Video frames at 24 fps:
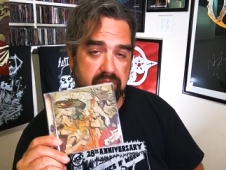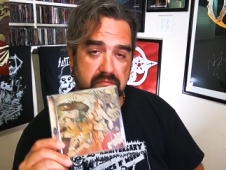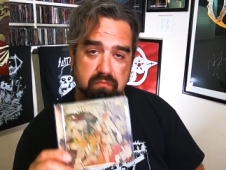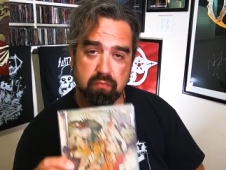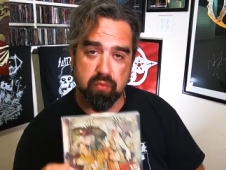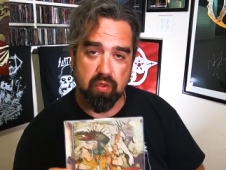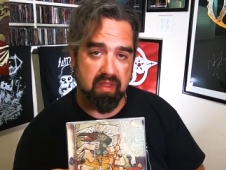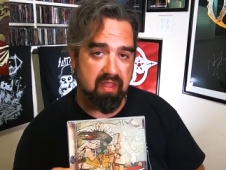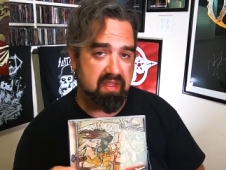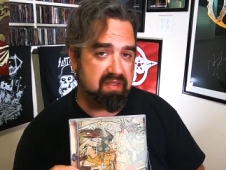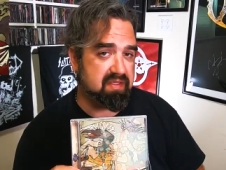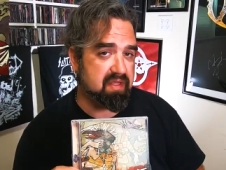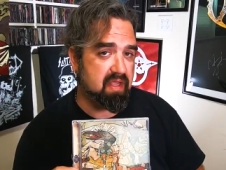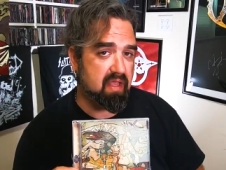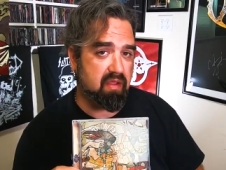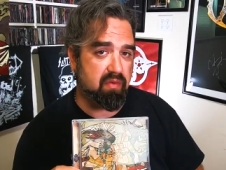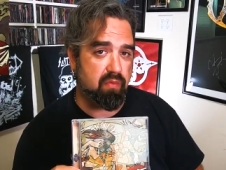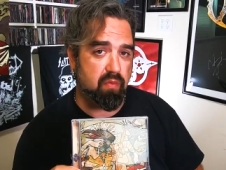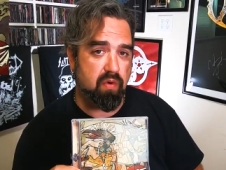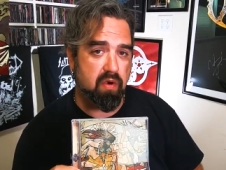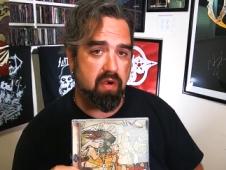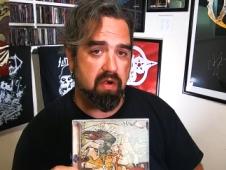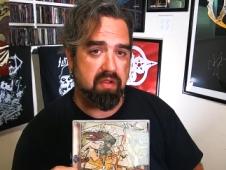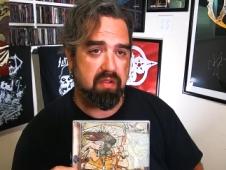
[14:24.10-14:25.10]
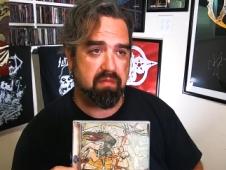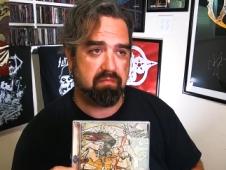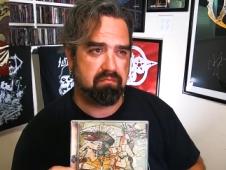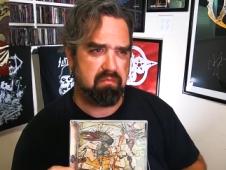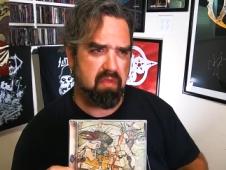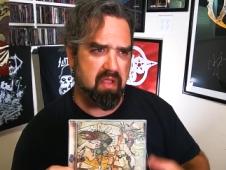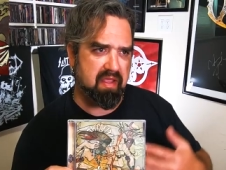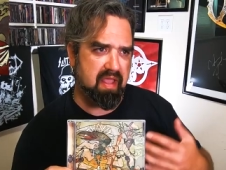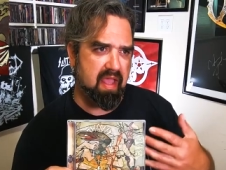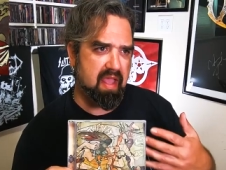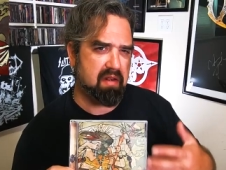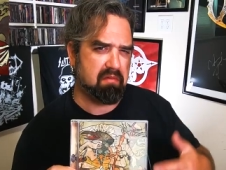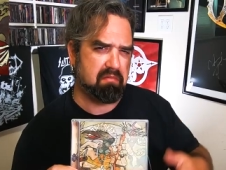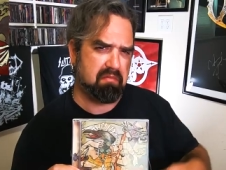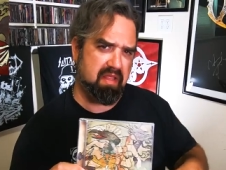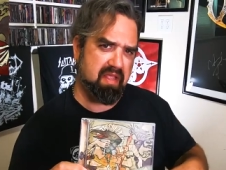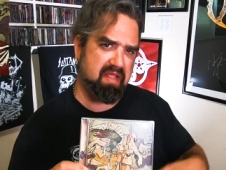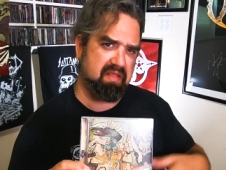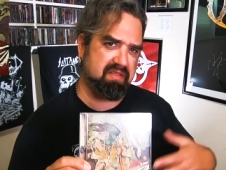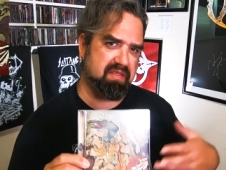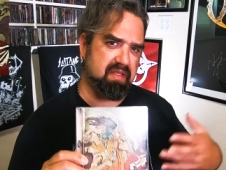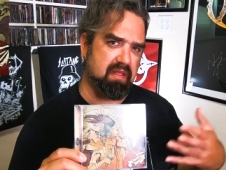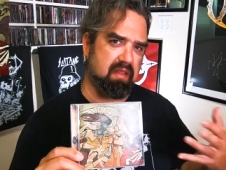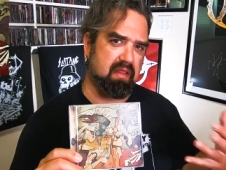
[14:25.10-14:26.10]
Really solid work. Again,
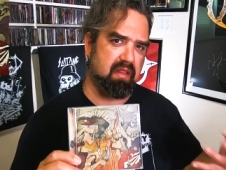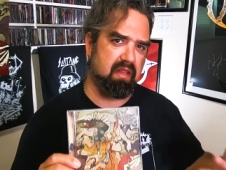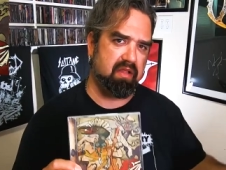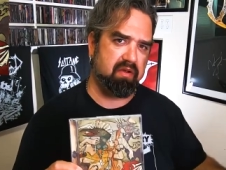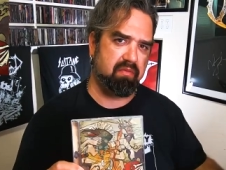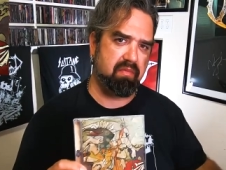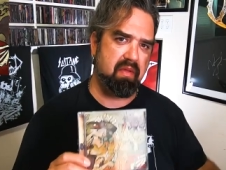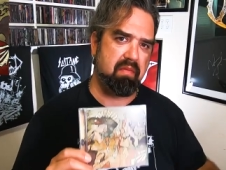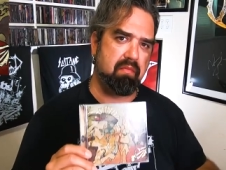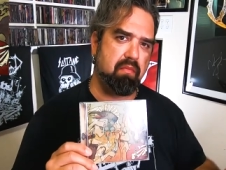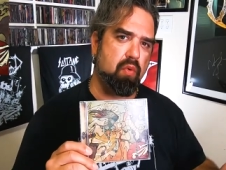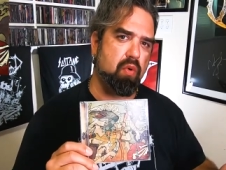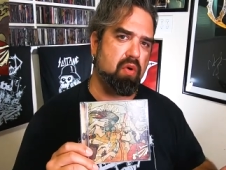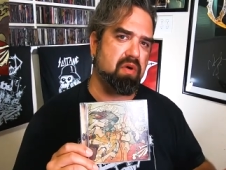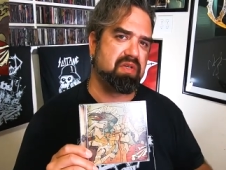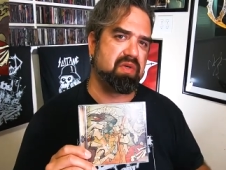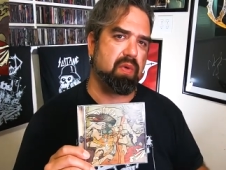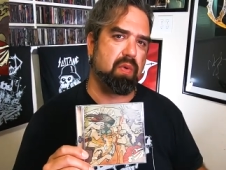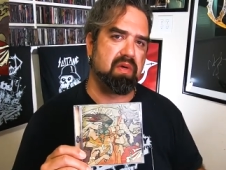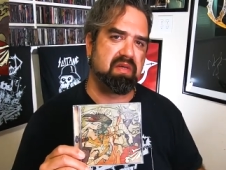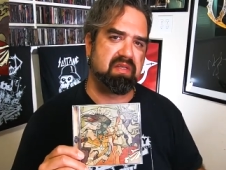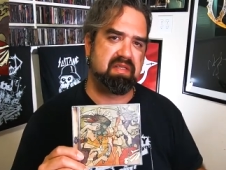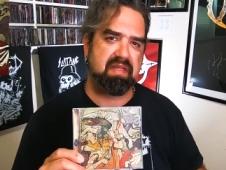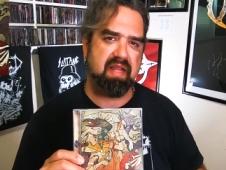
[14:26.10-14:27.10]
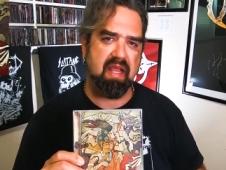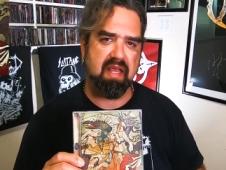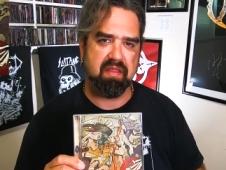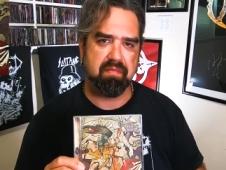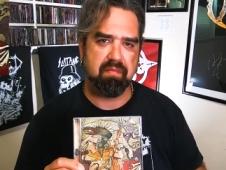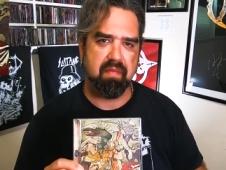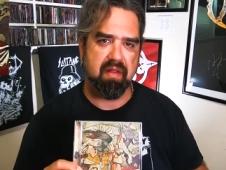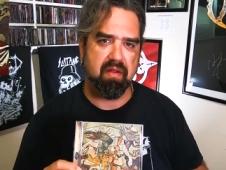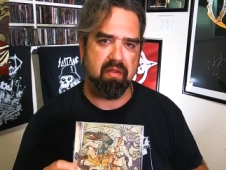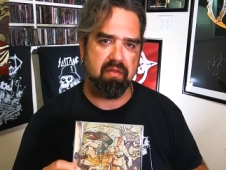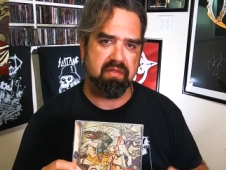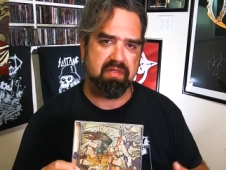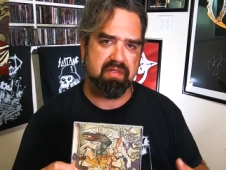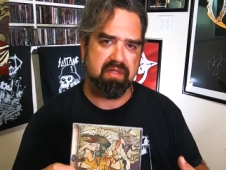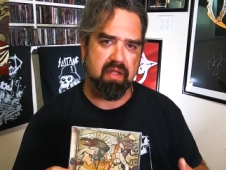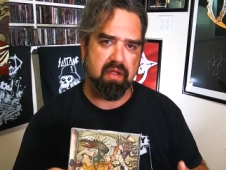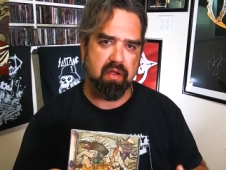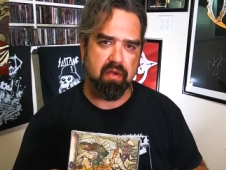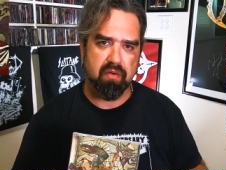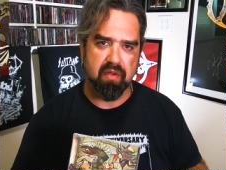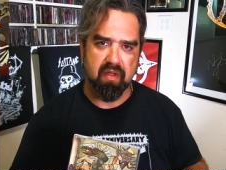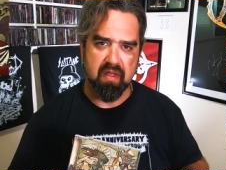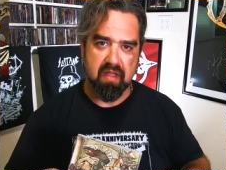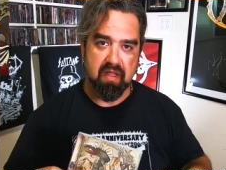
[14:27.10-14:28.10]
leans a little bit more towards death metal,
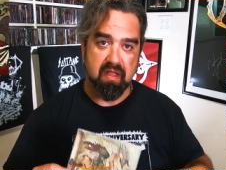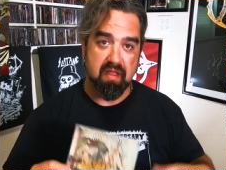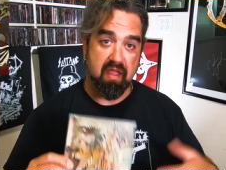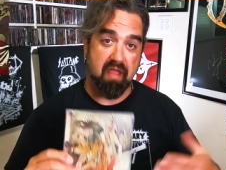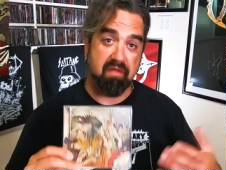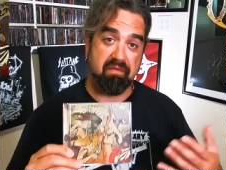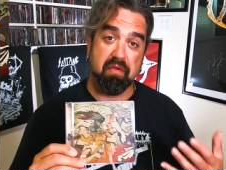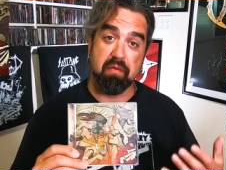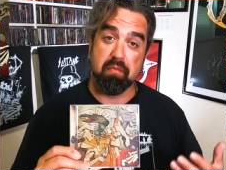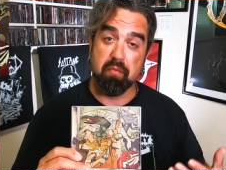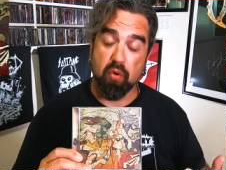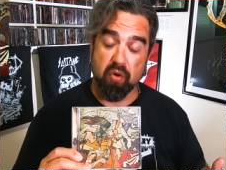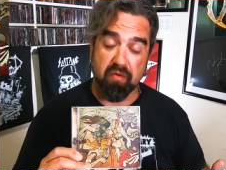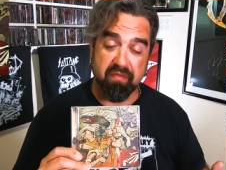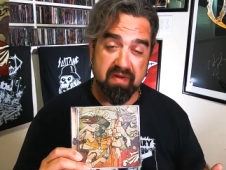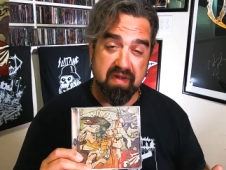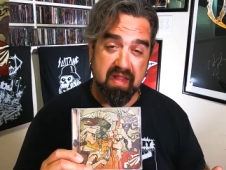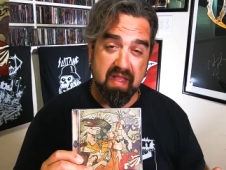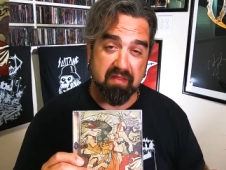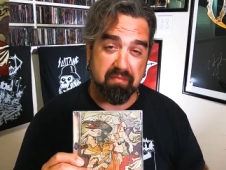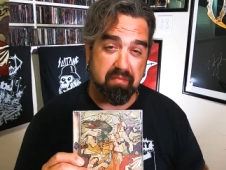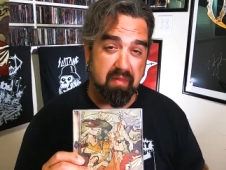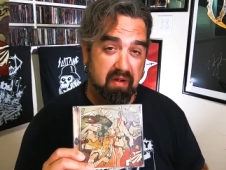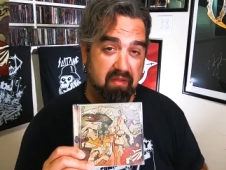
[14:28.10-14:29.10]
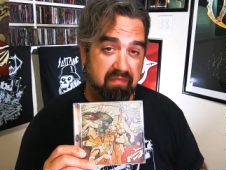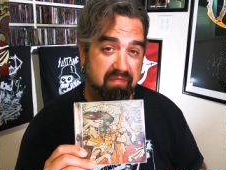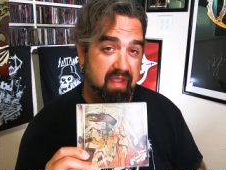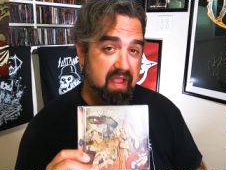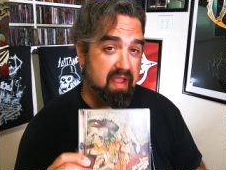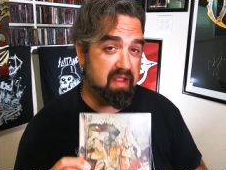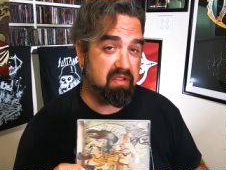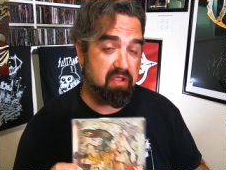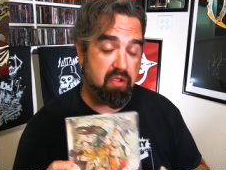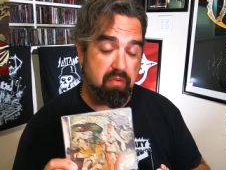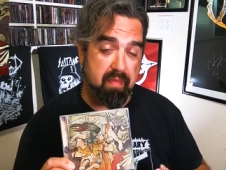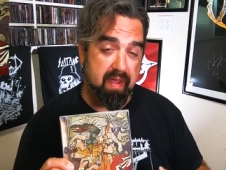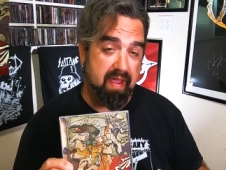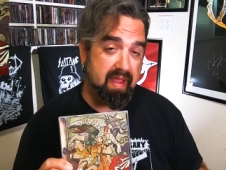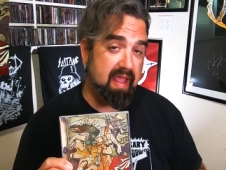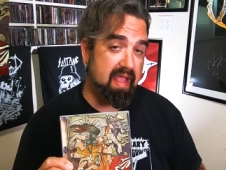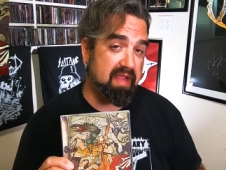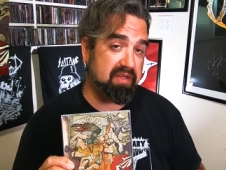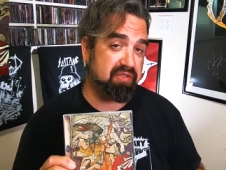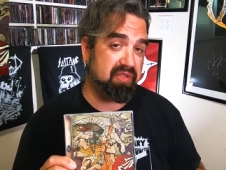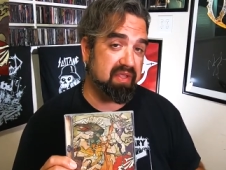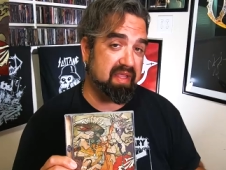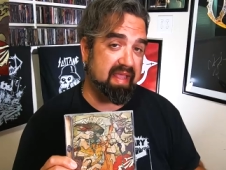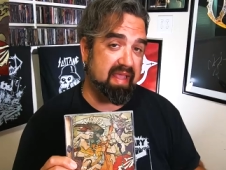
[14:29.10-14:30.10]
so if you're more of a death metal fan, you might
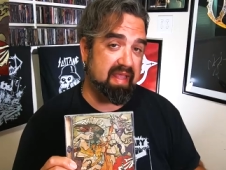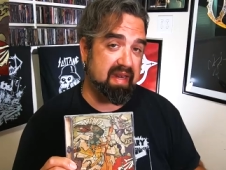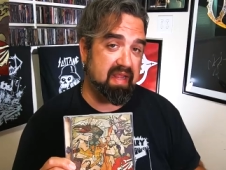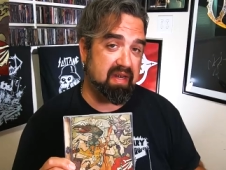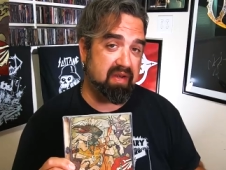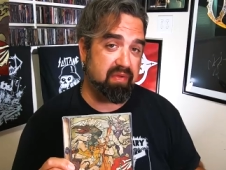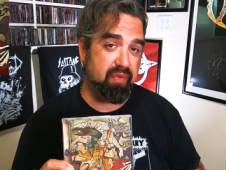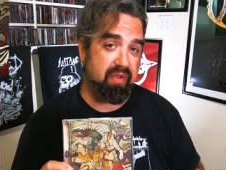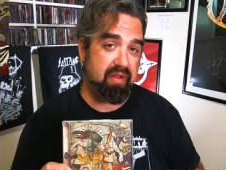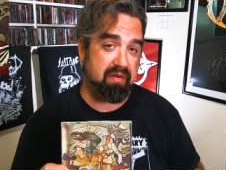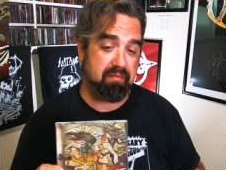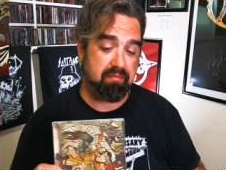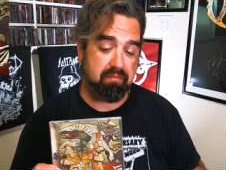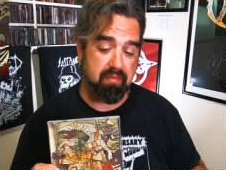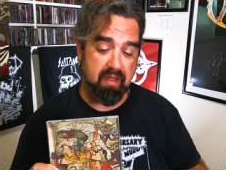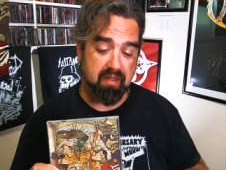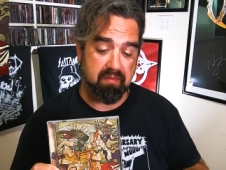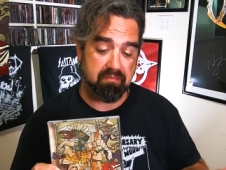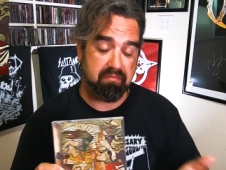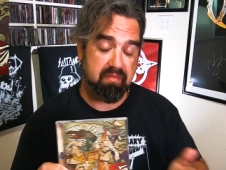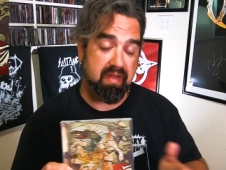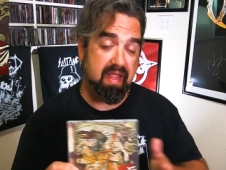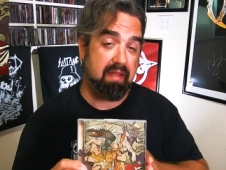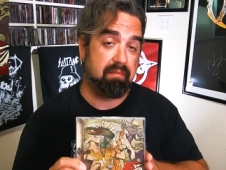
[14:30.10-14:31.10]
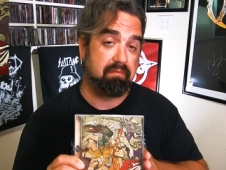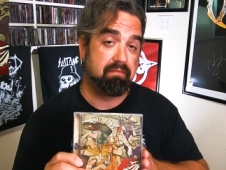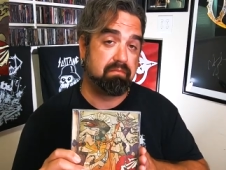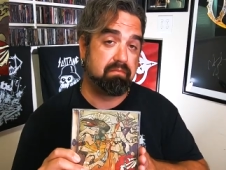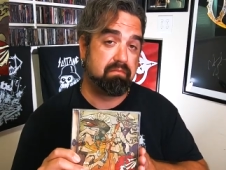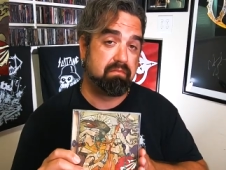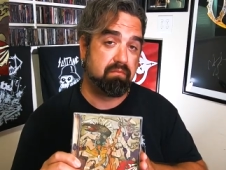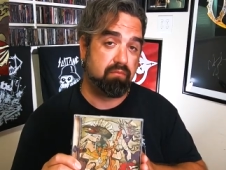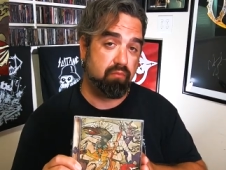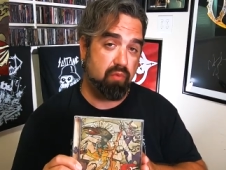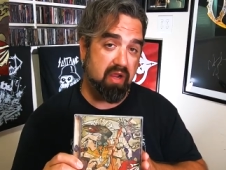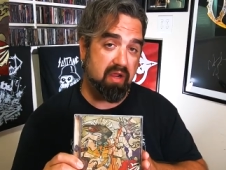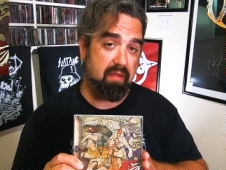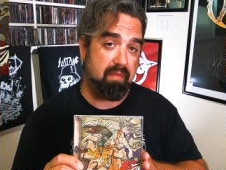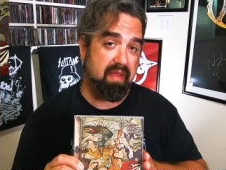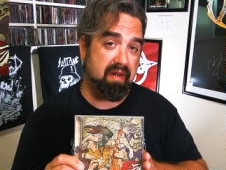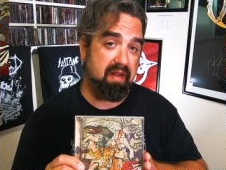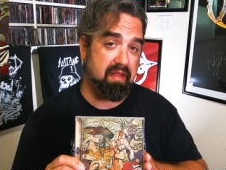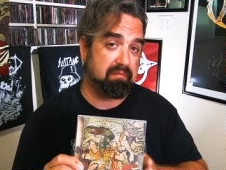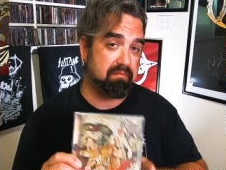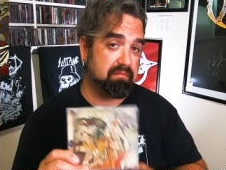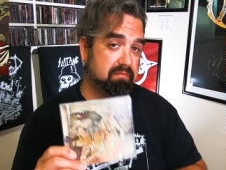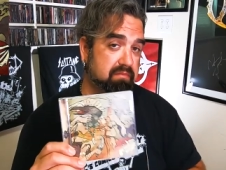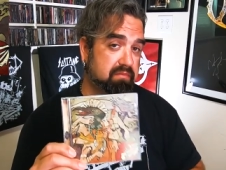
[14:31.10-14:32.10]
actually get into it, but yeah, recommend
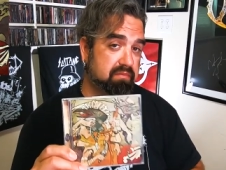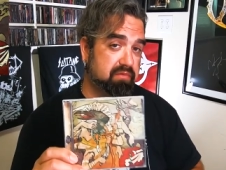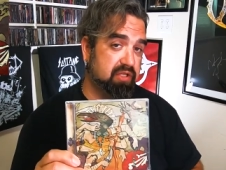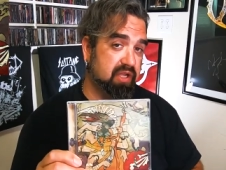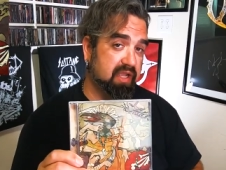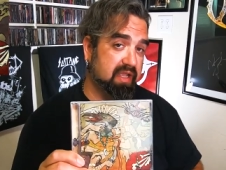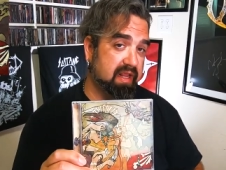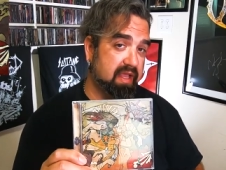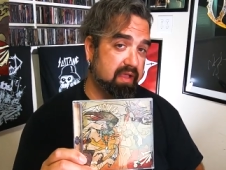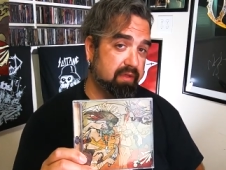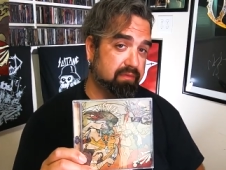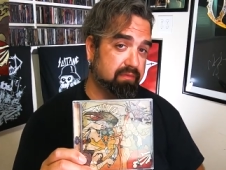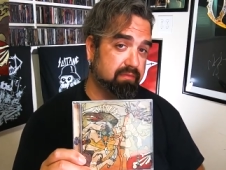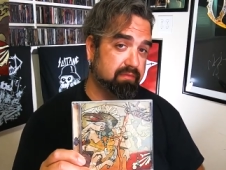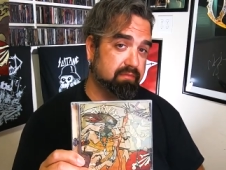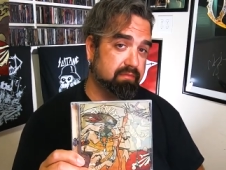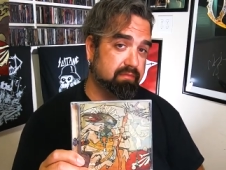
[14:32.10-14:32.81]
it. Check it out.